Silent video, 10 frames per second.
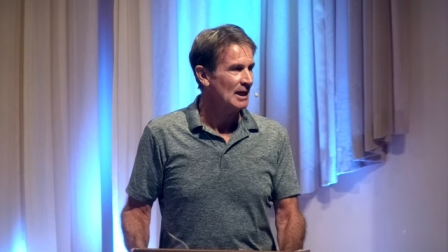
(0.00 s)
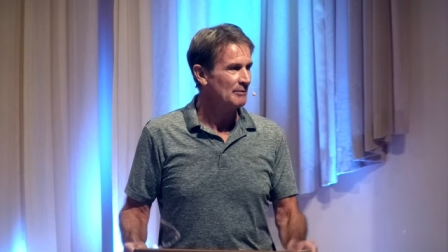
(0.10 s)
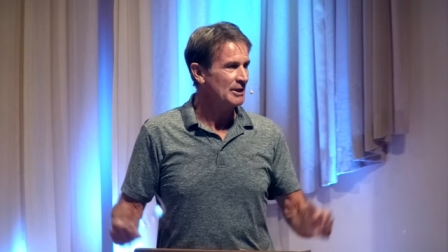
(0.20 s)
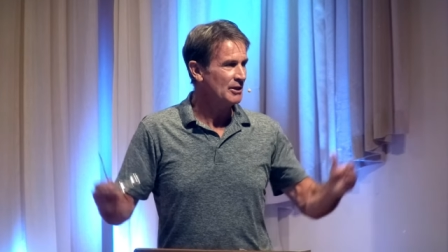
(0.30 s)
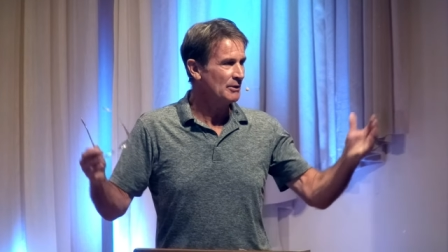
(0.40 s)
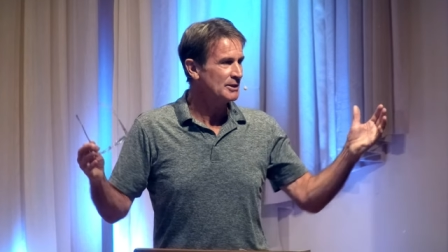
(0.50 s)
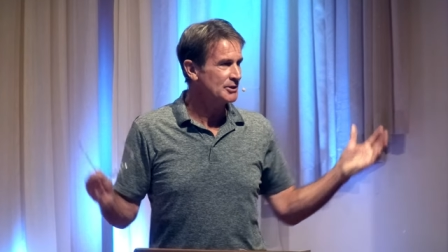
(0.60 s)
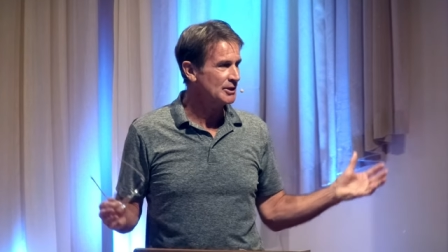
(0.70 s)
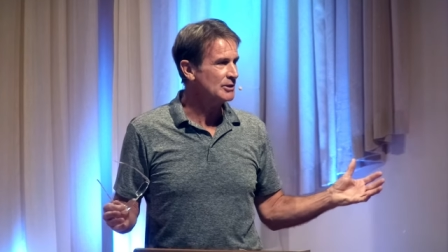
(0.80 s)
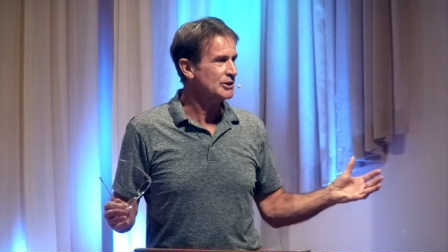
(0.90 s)
And when you go to
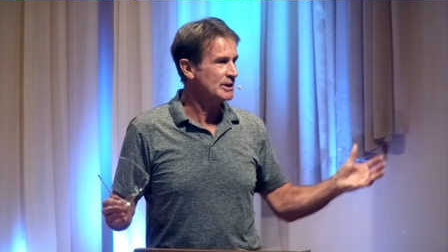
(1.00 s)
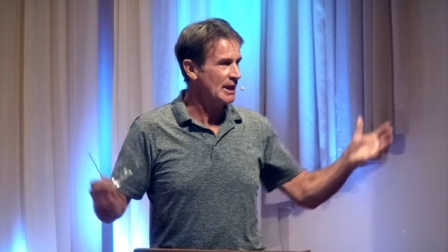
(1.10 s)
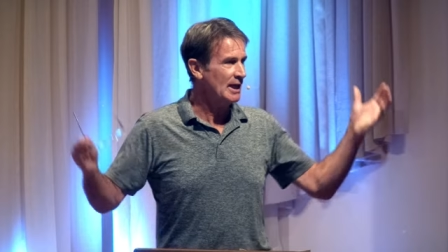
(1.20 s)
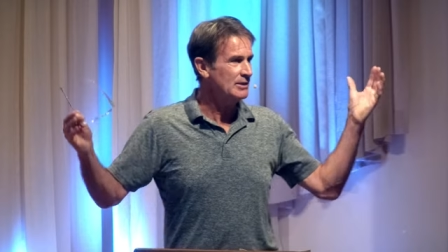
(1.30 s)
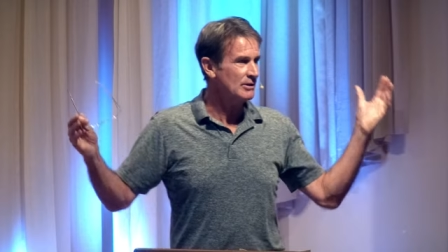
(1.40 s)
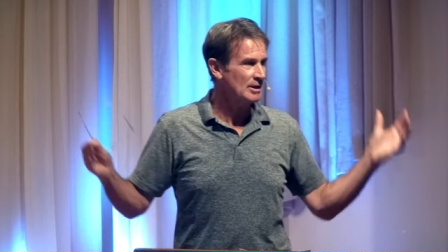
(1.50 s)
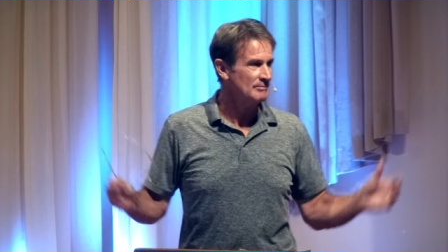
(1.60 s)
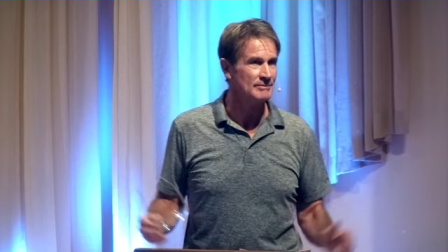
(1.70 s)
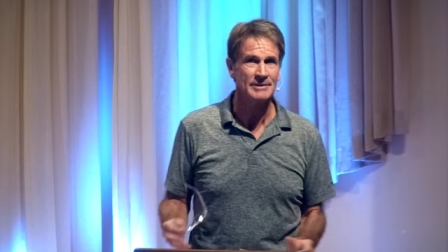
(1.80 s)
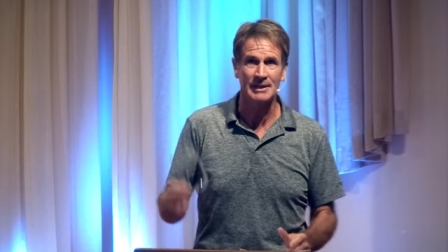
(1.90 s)
church, you
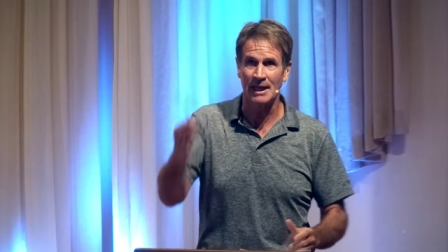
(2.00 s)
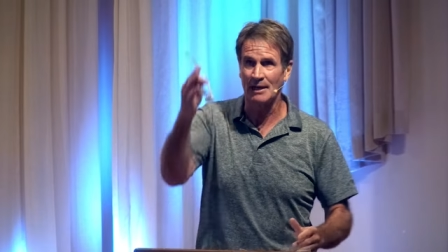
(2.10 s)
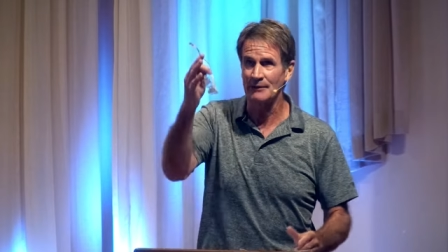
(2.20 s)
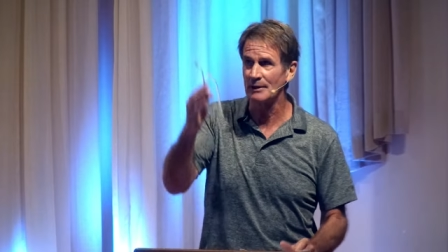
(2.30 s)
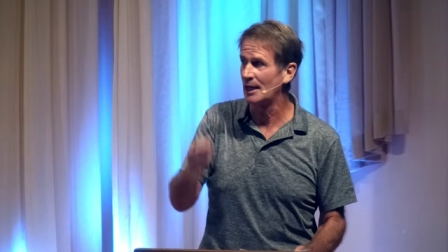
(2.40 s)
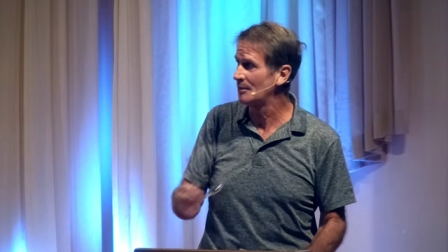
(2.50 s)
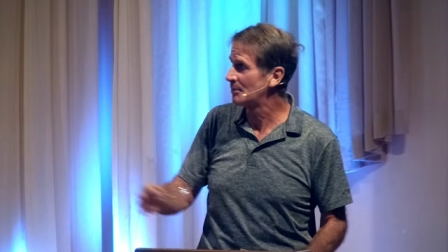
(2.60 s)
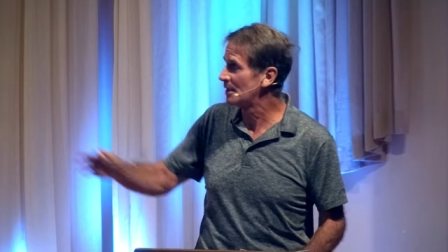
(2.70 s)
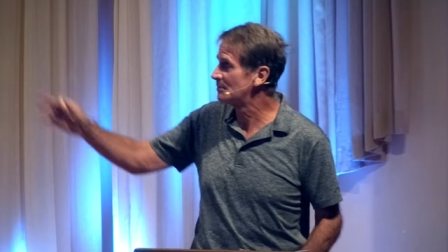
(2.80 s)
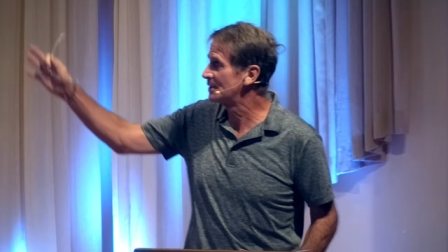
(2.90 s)
daydream. You count the light
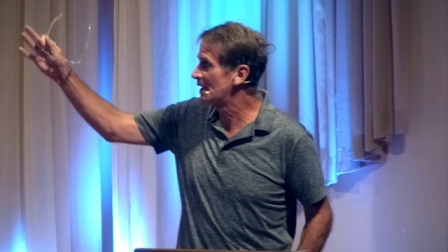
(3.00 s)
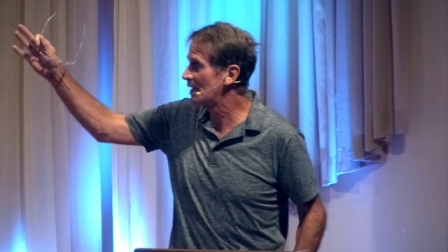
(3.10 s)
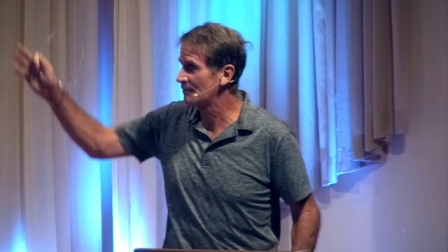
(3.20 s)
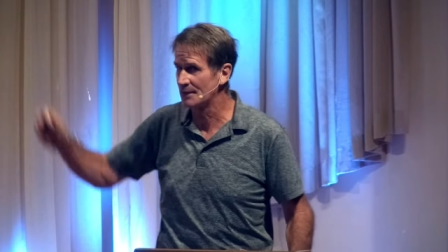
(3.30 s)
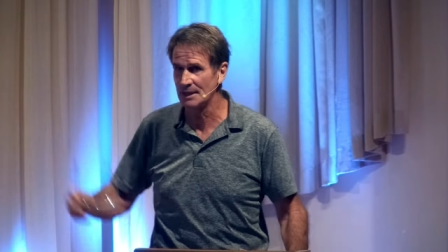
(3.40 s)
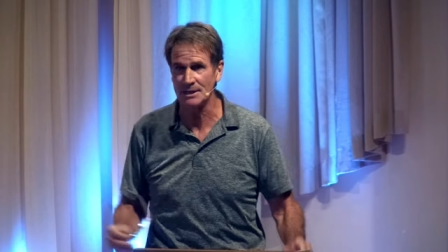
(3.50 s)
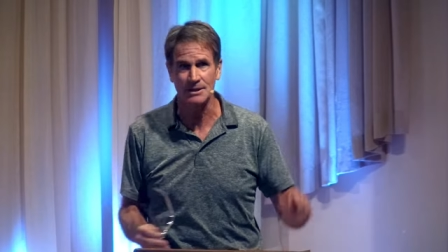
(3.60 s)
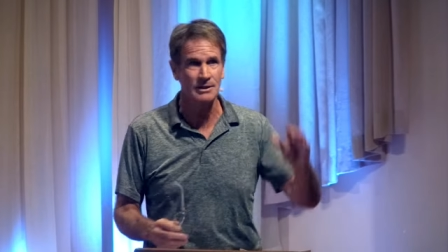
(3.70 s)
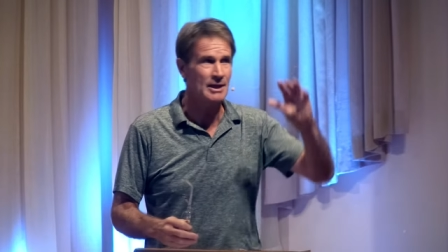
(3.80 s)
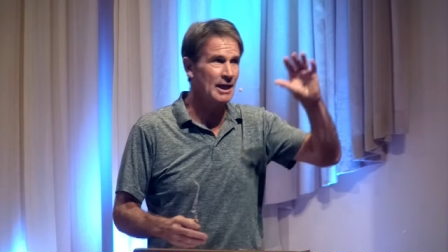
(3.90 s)
bulbs, you count
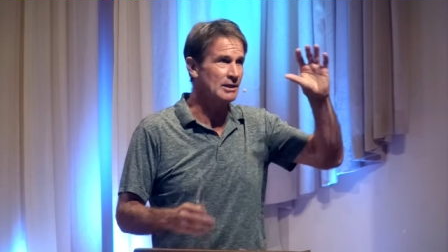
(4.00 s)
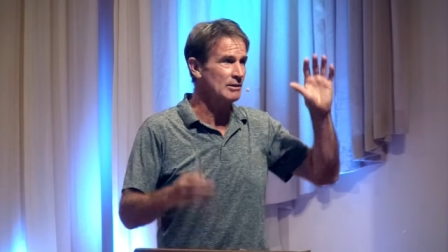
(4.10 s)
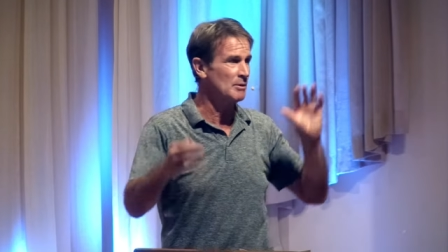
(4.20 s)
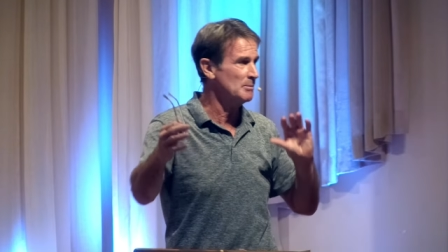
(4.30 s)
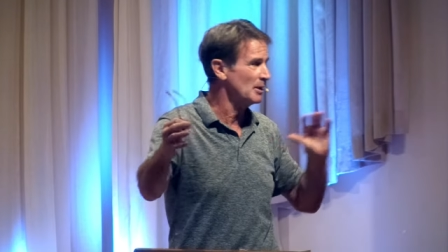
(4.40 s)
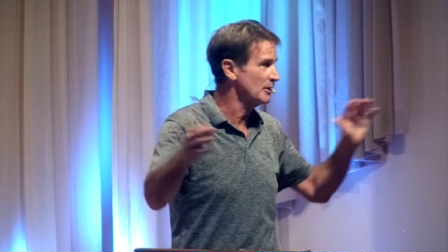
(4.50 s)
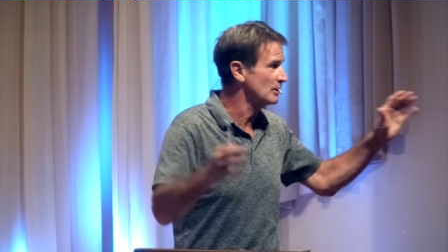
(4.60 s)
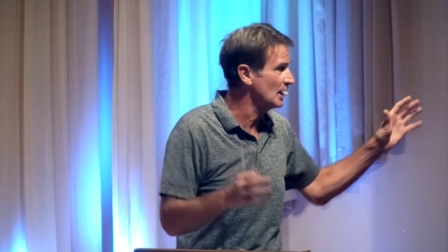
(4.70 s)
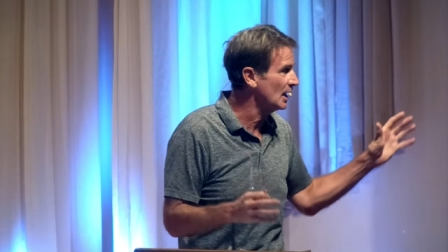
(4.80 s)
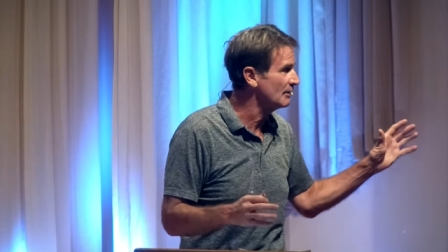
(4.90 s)
this, you daydream about
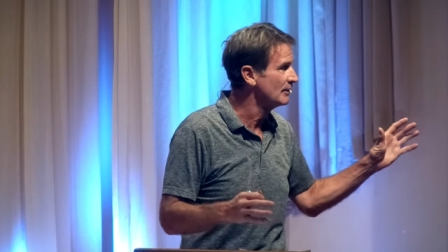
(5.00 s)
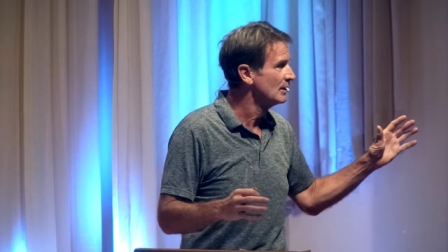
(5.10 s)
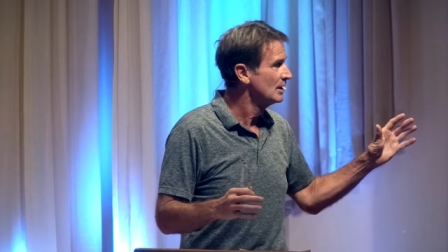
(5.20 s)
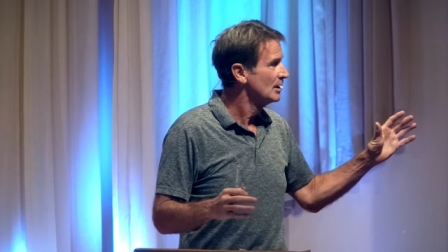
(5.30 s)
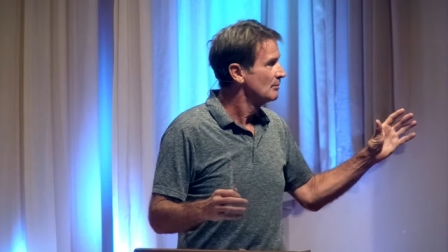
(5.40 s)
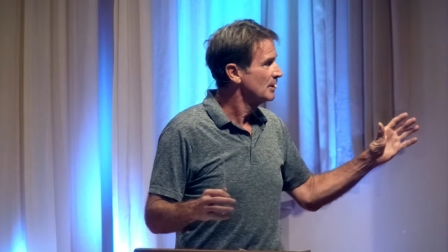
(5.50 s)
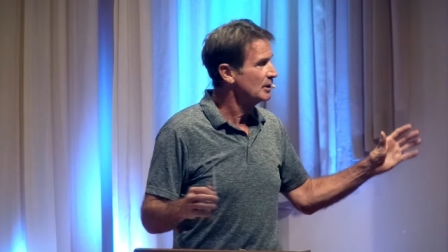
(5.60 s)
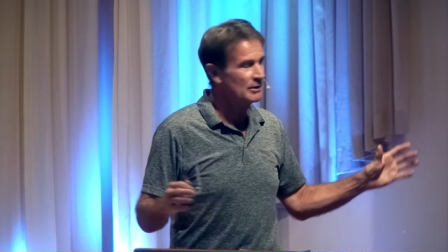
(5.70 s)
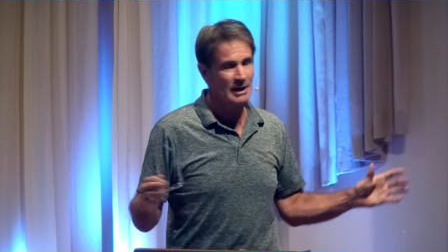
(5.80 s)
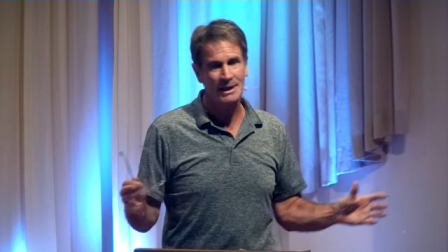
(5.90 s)
your life. But
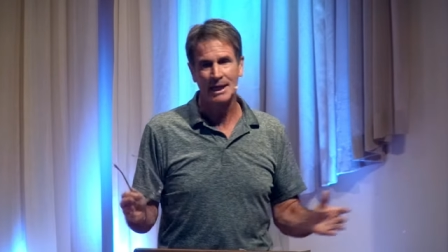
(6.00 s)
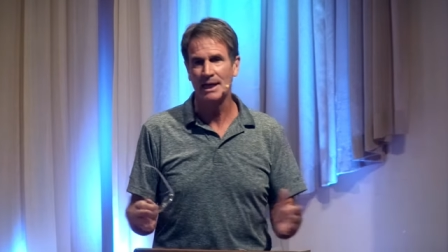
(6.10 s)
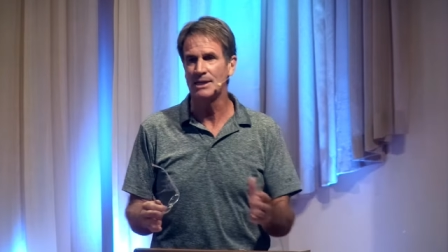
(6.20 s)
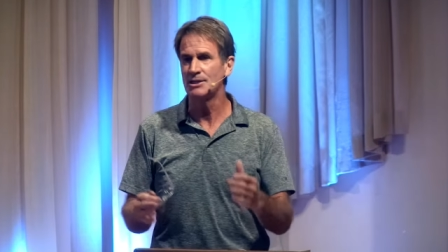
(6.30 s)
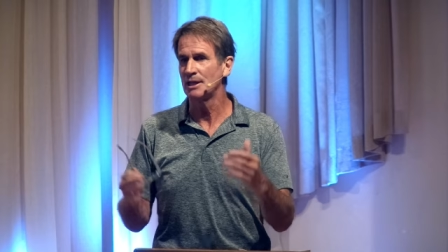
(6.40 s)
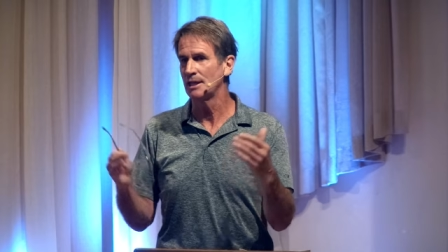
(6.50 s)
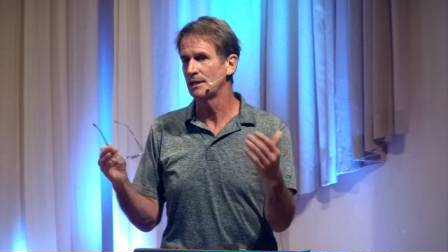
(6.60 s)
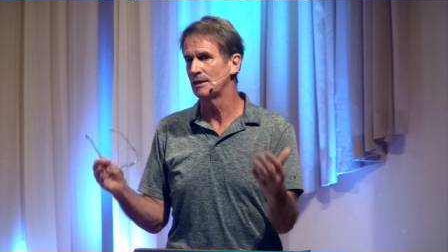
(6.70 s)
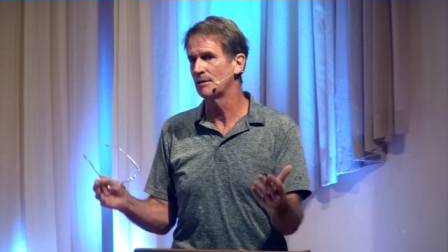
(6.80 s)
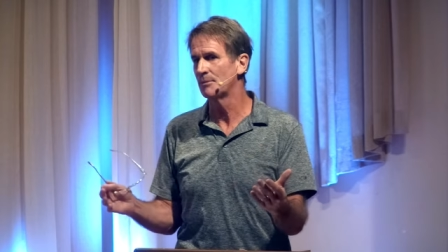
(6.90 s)
you're engaging
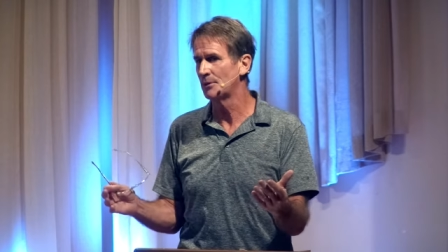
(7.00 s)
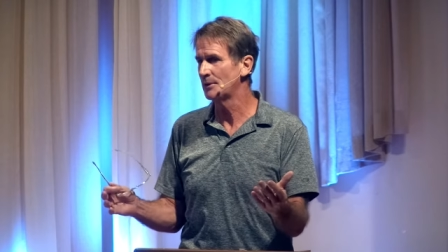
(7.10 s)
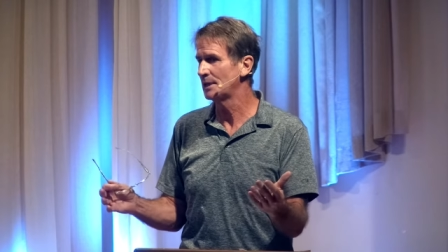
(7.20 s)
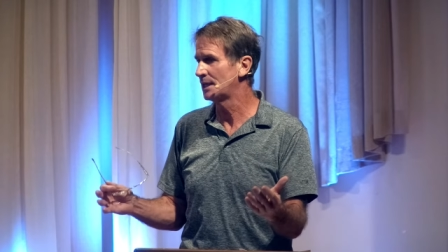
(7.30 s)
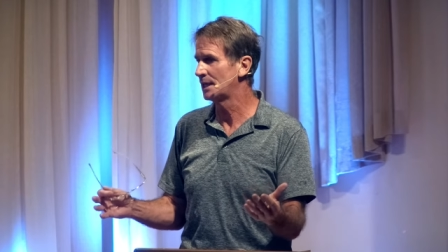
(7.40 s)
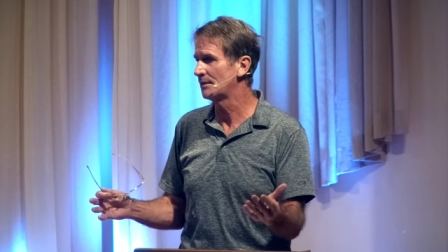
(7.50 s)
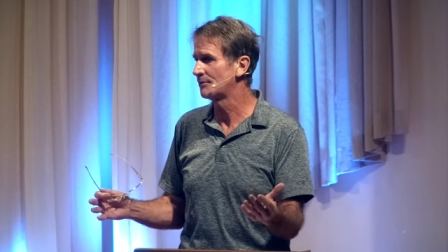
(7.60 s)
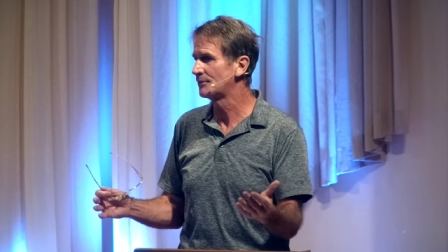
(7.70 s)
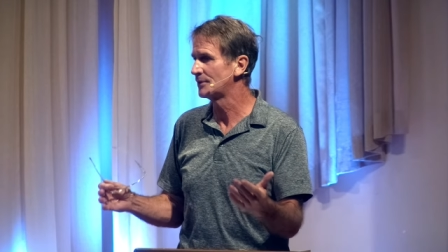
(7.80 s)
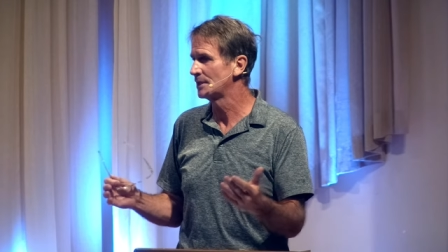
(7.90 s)
in the important
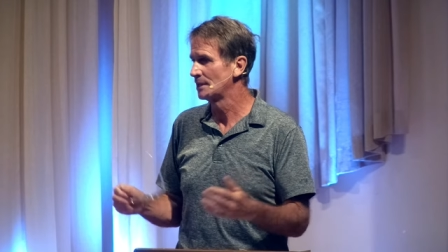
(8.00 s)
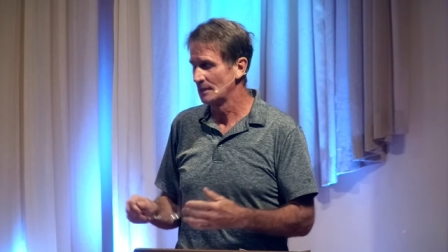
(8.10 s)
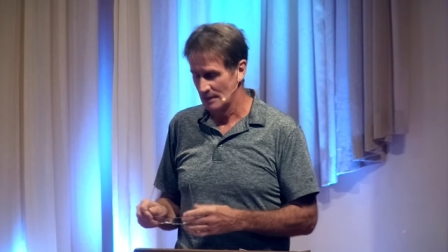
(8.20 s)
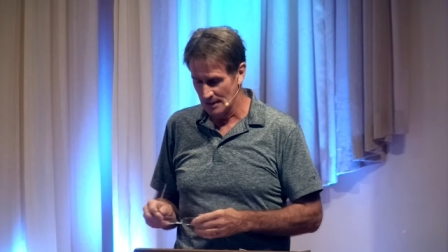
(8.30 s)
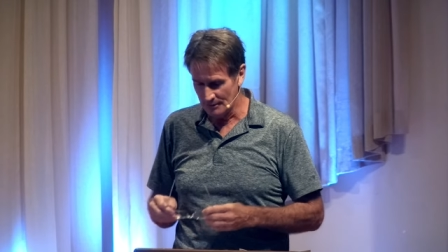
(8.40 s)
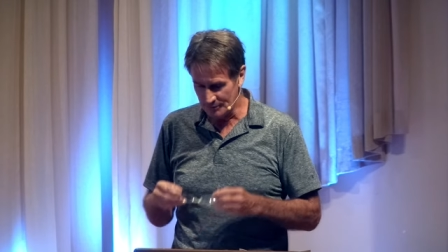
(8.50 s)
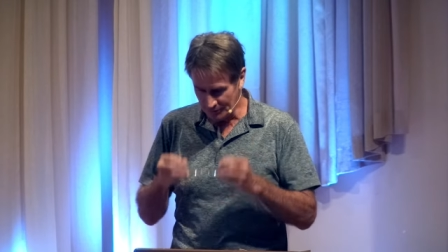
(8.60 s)
gift of